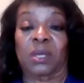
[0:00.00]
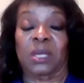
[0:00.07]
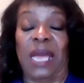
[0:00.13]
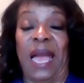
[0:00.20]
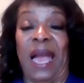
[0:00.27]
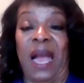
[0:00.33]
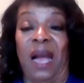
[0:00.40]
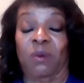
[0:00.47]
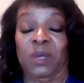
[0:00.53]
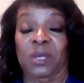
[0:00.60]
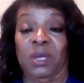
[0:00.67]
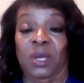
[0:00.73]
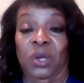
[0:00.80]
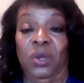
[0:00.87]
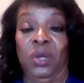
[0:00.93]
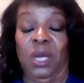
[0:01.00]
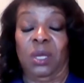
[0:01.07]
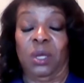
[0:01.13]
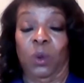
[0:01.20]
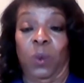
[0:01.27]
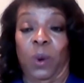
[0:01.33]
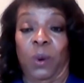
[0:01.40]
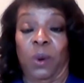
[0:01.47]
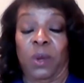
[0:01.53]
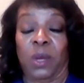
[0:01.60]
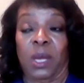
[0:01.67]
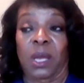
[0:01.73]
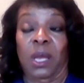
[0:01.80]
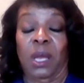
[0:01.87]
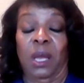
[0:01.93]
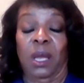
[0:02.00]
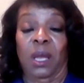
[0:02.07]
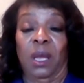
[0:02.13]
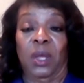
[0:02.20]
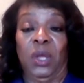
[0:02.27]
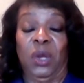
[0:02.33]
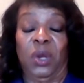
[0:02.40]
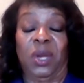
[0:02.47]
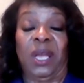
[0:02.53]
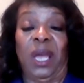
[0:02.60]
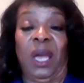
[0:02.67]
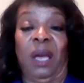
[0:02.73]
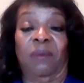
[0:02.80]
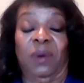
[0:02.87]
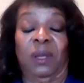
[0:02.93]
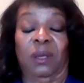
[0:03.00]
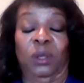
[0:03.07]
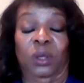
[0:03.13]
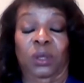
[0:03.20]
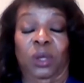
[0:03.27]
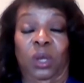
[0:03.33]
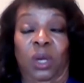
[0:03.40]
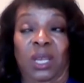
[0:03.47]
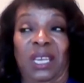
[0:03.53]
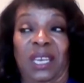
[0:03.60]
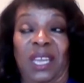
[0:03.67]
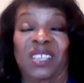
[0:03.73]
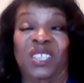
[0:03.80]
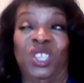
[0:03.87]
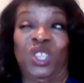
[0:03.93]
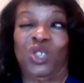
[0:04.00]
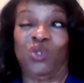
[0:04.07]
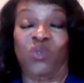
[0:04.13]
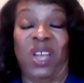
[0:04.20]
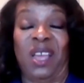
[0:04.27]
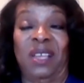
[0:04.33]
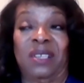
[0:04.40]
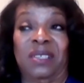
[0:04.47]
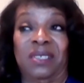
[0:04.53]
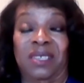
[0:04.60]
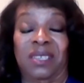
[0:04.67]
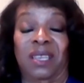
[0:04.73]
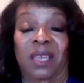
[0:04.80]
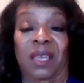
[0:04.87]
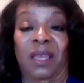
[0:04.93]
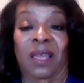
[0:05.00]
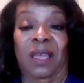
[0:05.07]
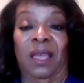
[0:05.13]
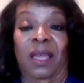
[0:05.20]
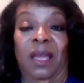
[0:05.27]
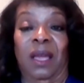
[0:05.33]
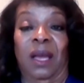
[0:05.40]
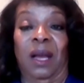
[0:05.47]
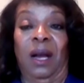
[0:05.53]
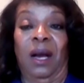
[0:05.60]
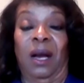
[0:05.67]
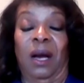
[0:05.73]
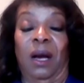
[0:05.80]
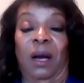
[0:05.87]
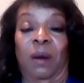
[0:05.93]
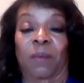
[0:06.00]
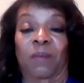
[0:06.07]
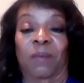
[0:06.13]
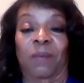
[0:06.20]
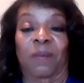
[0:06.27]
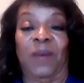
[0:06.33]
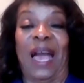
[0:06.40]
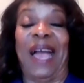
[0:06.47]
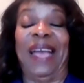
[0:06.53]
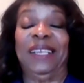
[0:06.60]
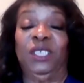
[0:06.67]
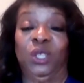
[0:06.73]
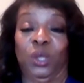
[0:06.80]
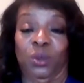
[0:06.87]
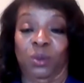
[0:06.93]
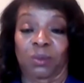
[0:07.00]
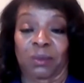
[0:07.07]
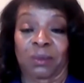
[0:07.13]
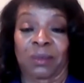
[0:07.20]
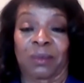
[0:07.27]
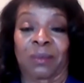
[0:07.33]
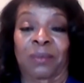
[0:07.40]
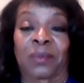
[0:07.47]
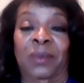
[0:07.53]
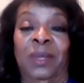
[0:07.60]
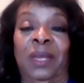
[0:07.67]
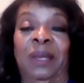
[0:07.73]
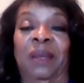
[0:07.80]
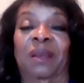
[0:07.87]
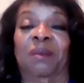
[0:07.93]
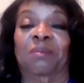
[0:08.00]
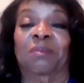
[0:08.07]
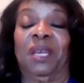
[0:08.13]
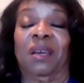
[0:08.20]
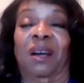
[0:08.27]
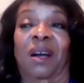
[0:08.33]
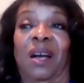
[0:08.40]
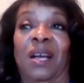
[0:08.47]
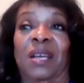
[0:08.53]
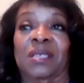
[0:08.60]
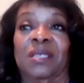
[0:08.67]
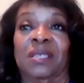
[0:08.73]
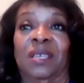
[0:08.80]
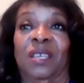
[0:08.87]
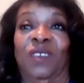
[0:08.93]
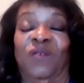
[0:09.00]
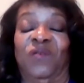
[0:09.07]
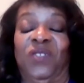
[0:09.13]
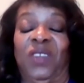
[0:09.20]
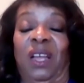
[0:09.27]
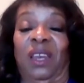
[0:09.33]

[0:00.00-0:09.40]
the hours that you need to work. You can have a less stress. I do, because if